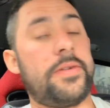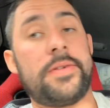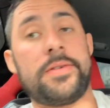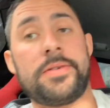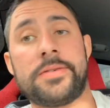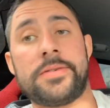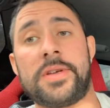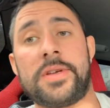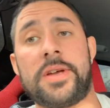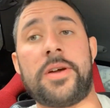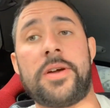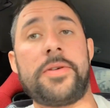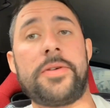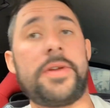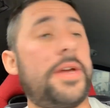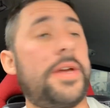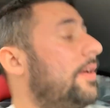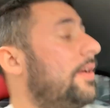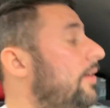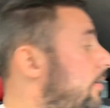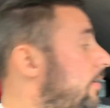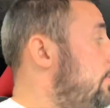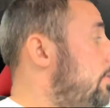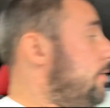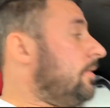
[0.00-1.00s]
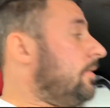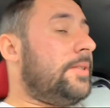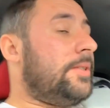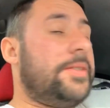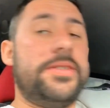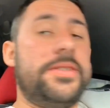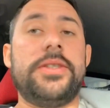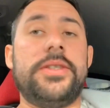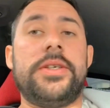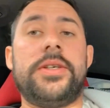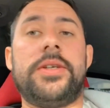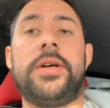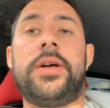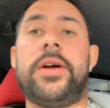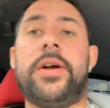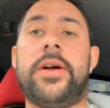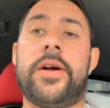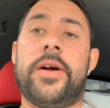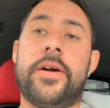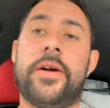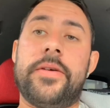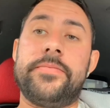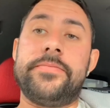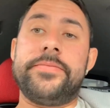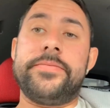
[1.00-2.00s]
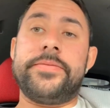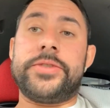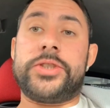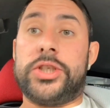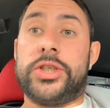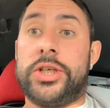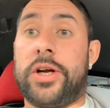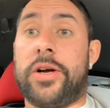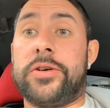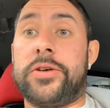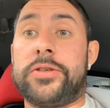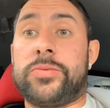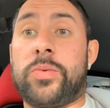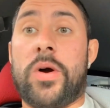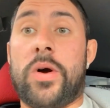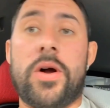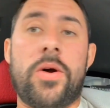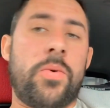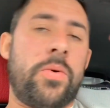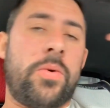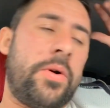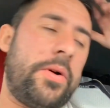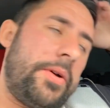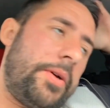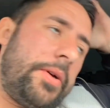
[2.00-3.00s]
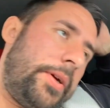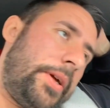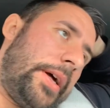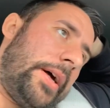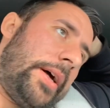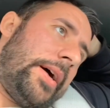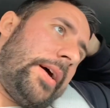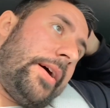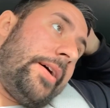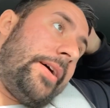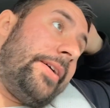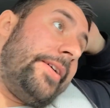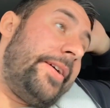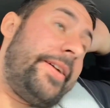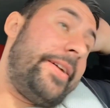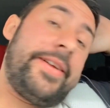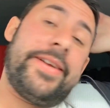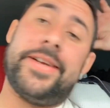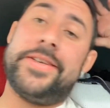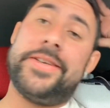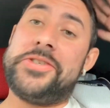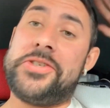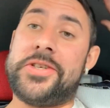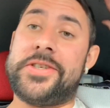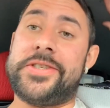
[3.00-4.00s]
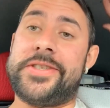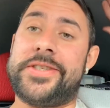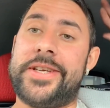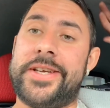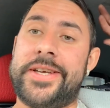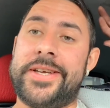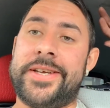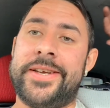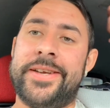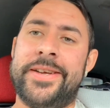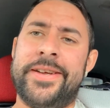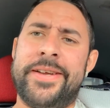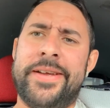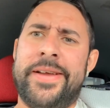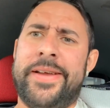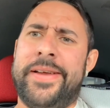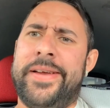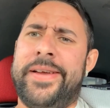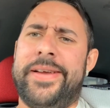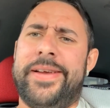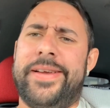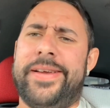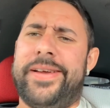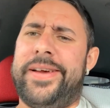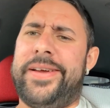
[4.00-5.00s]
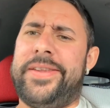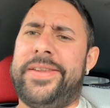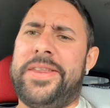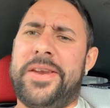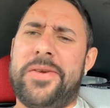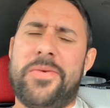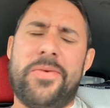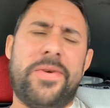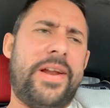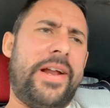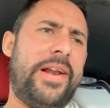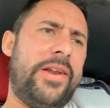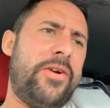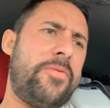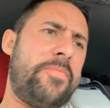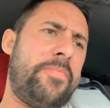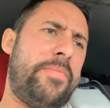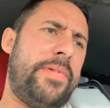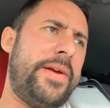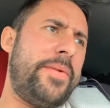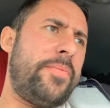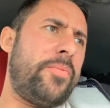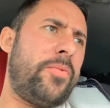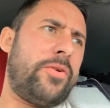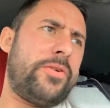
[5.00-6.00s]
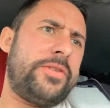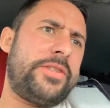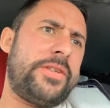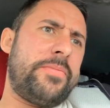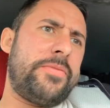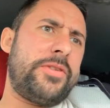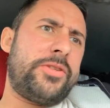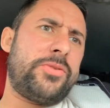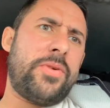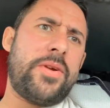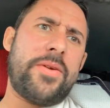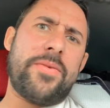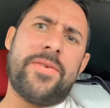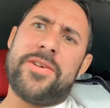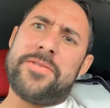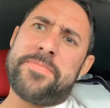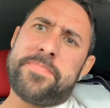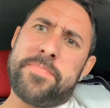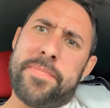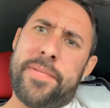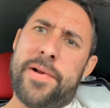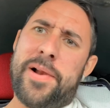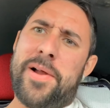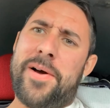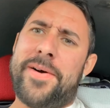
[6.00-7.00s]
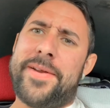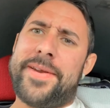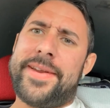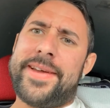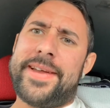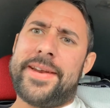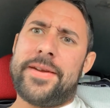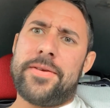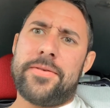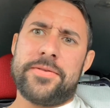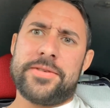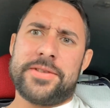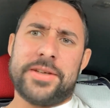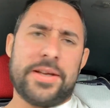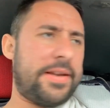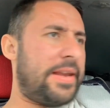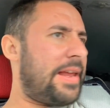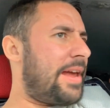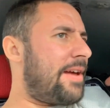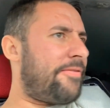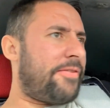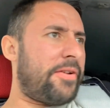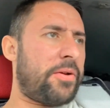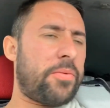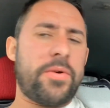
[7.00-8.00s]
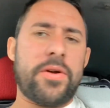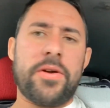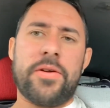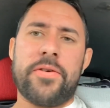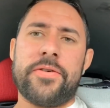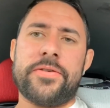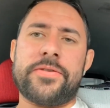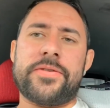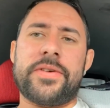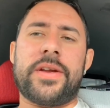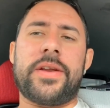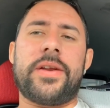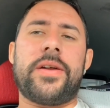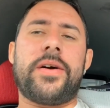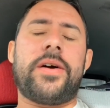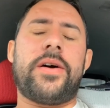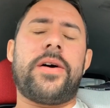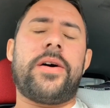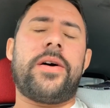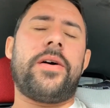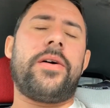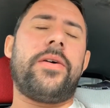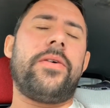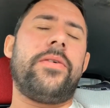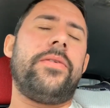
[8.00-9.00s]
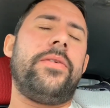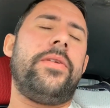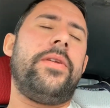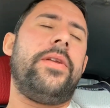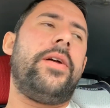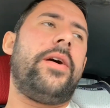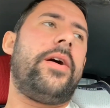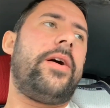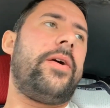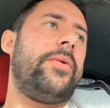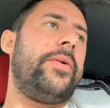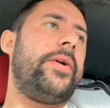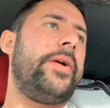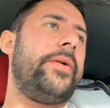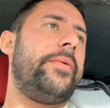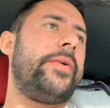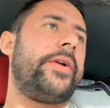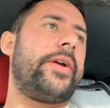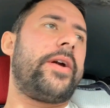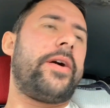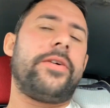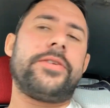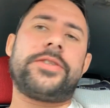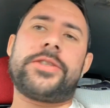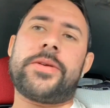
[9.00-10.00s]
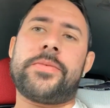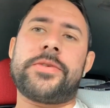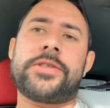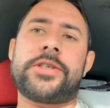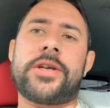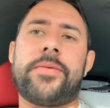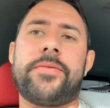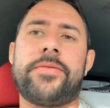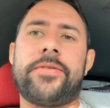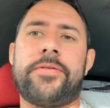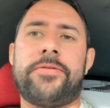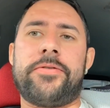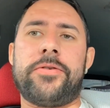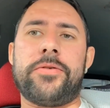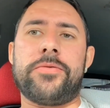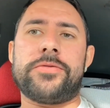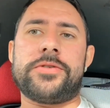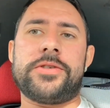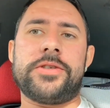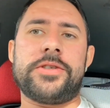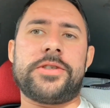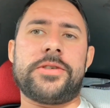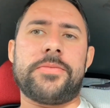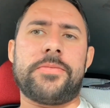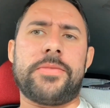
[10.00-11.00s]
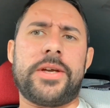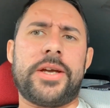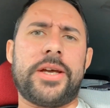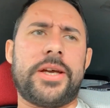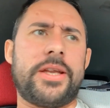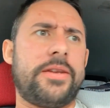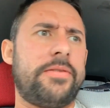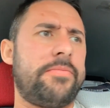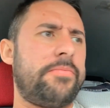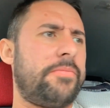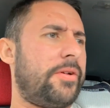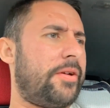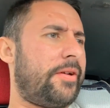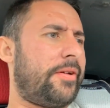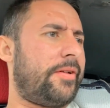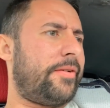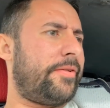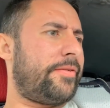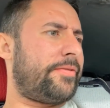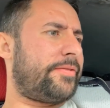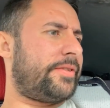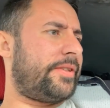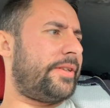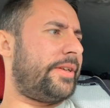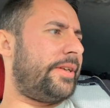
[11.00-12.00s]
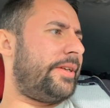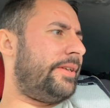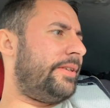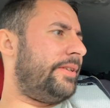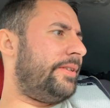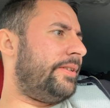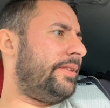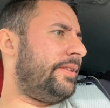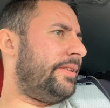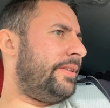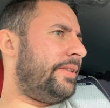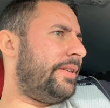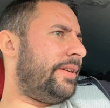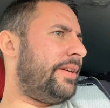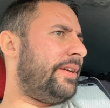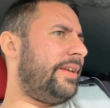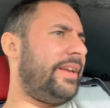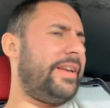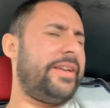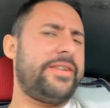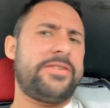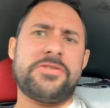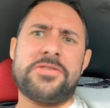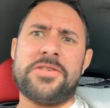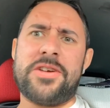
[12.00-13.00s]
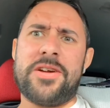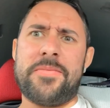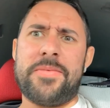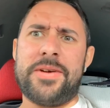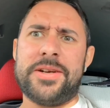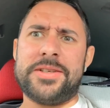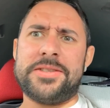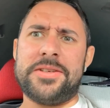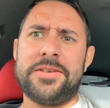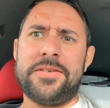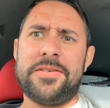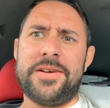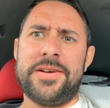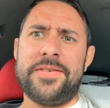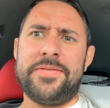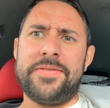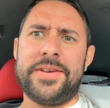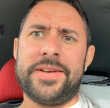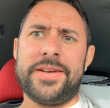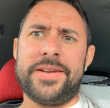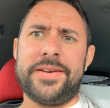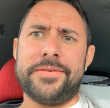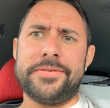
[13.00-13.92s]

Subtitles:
So yeah, she goes well, as you can see. I don't know what that little blip was in between. I was planting it and all of a sudden everything went off. I was thinking, oh no, here we go. Something's come for the fuel system again. But obviously, and then it just come back to life again.